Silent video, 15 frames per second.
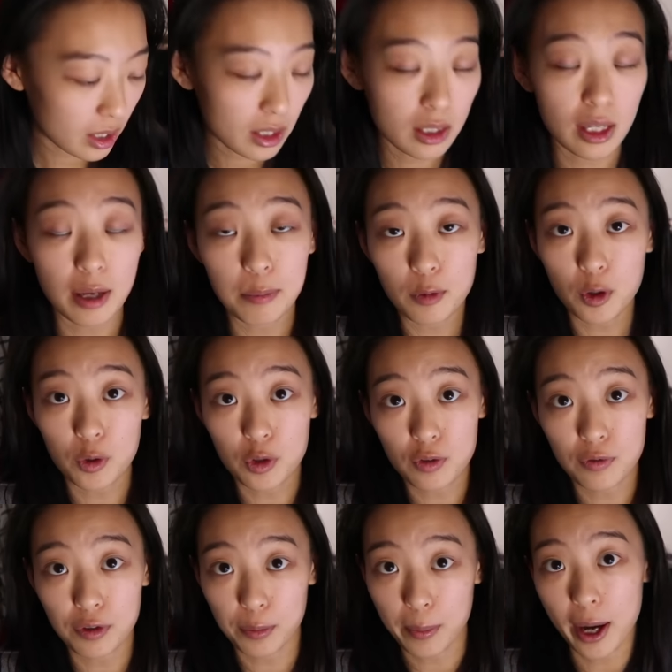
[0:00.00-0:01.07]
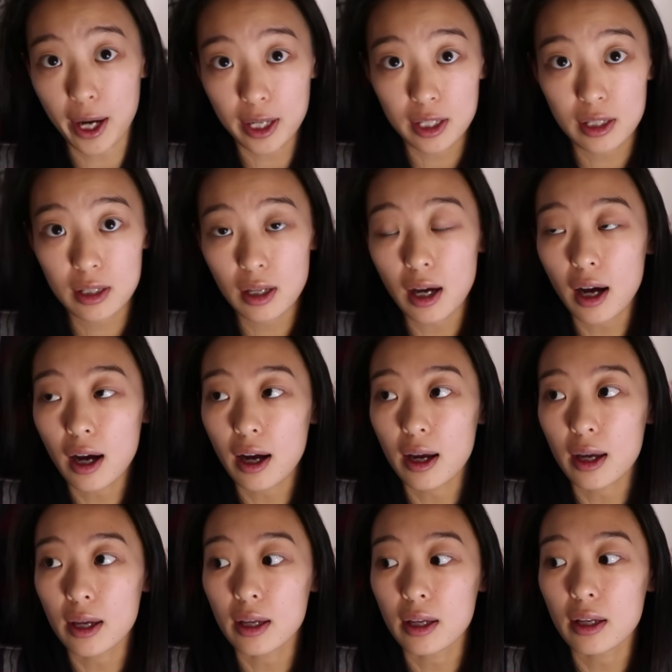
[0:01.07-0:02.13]
Same goes for bags.
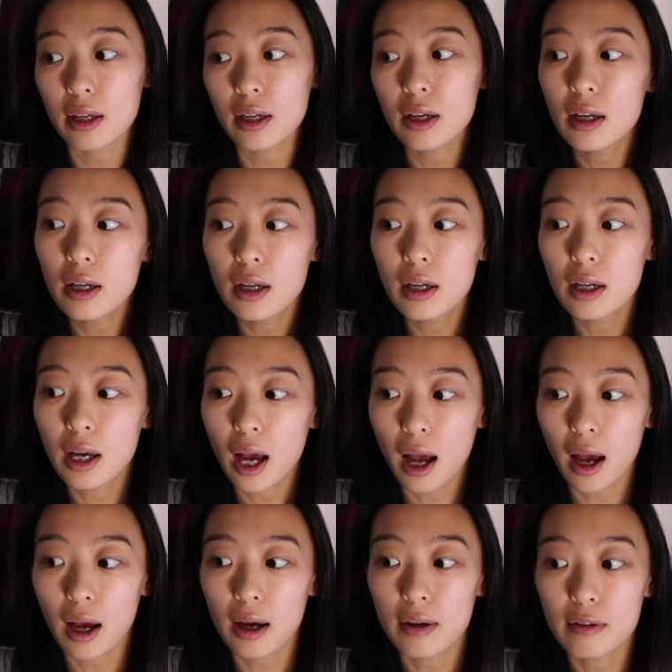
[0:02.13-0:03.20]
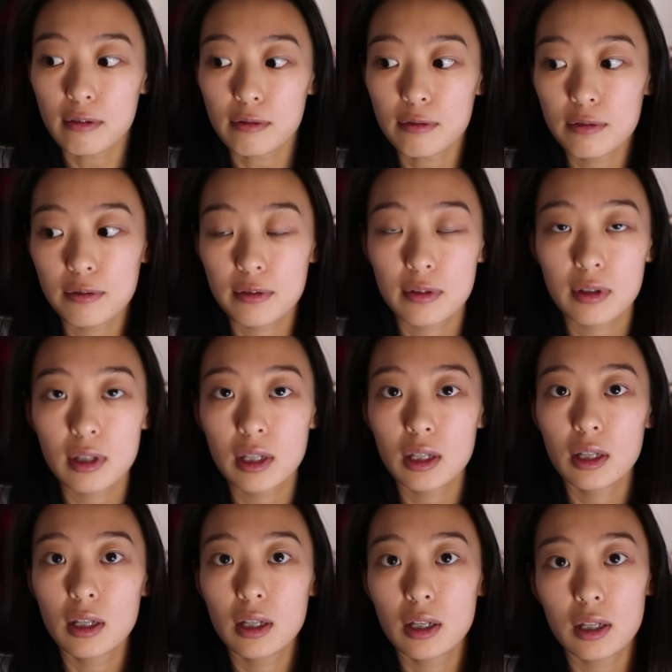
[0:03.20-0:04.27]
I have
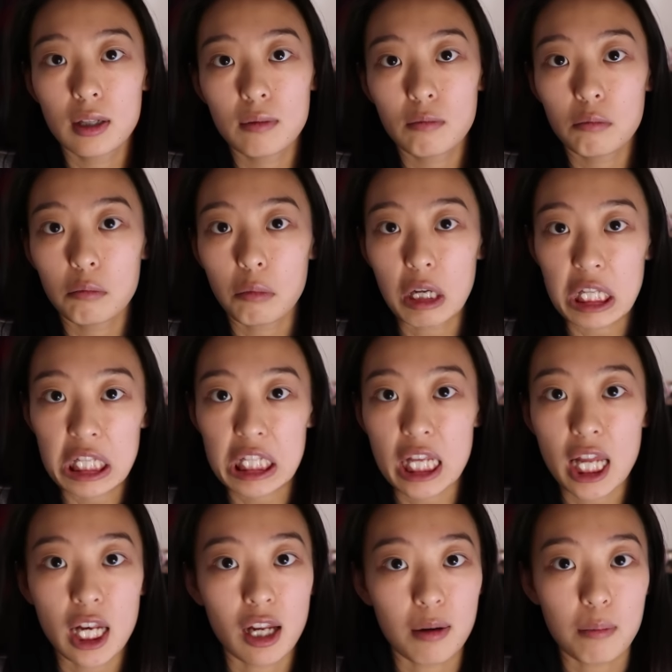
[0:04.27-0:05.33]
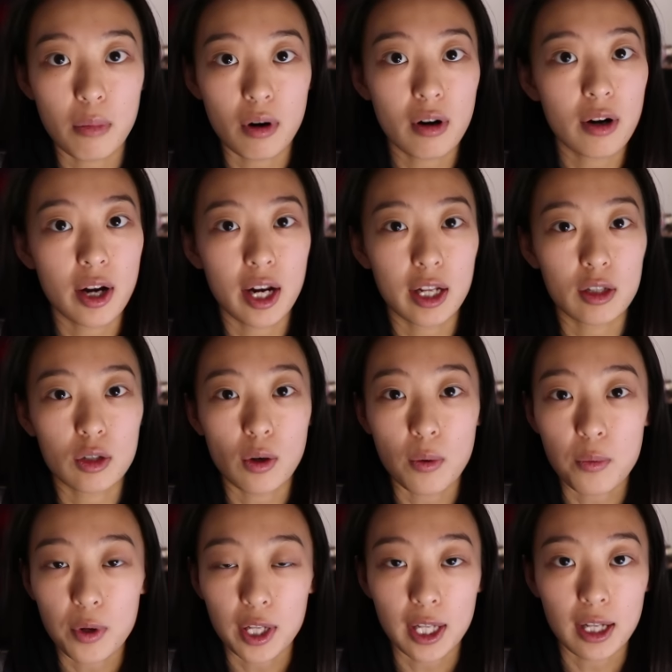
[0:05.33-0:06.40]
a set number and I
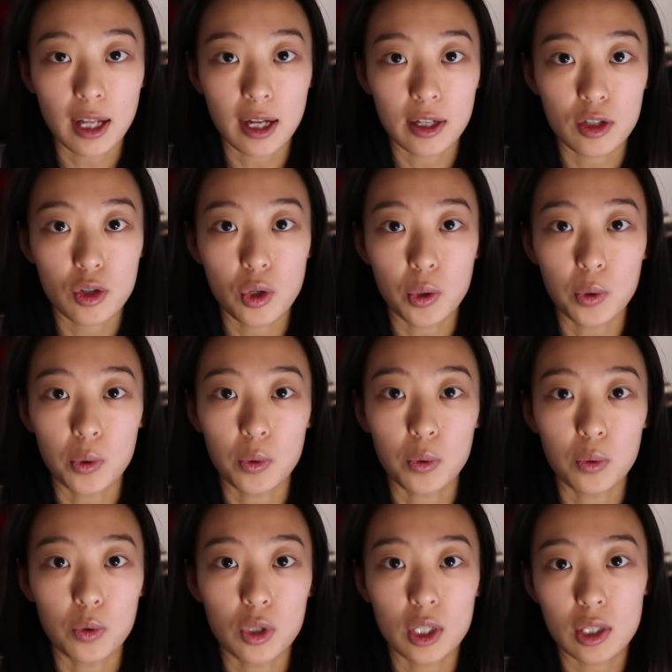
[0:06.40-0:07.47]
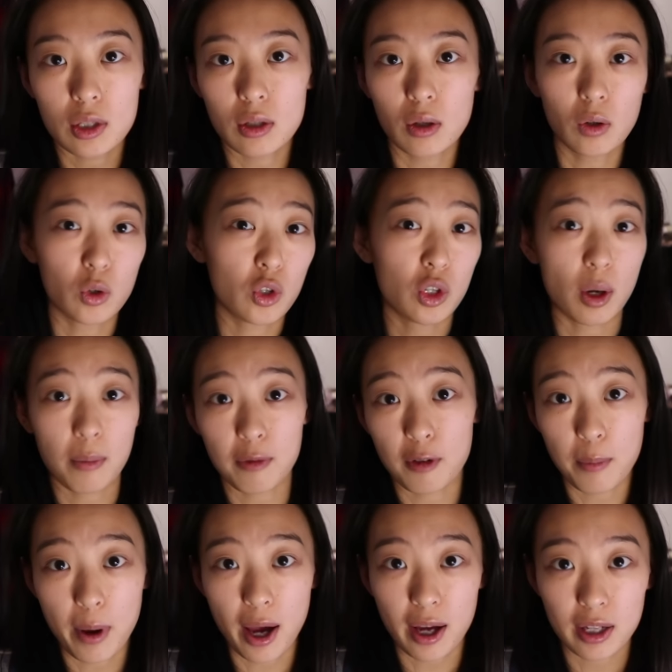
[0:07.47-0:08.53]
don't really like to just go shop
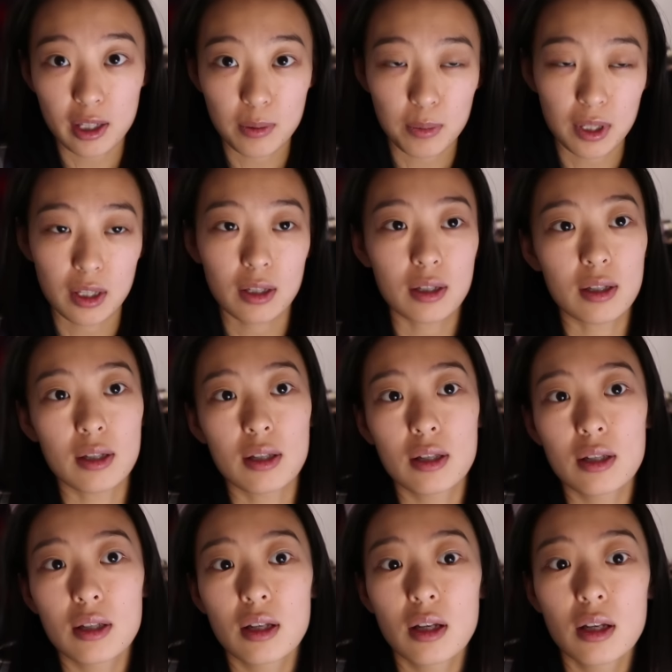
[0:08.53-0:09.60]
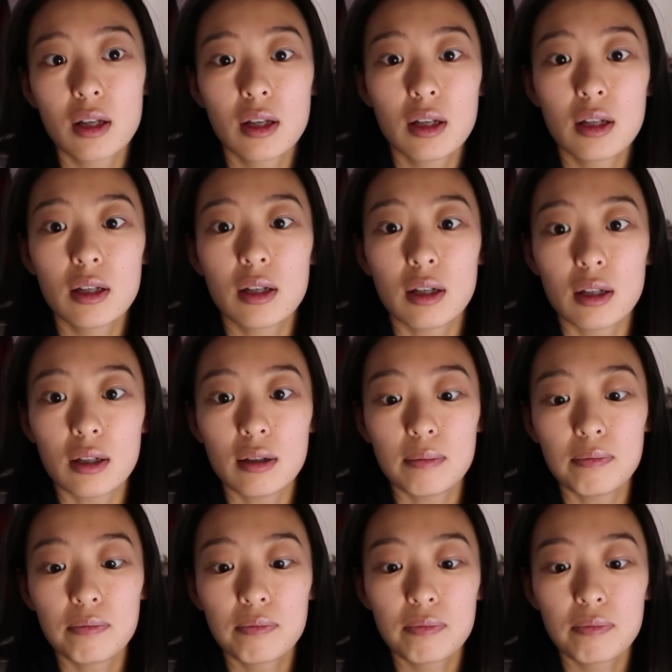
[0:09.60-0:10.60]
for bags because I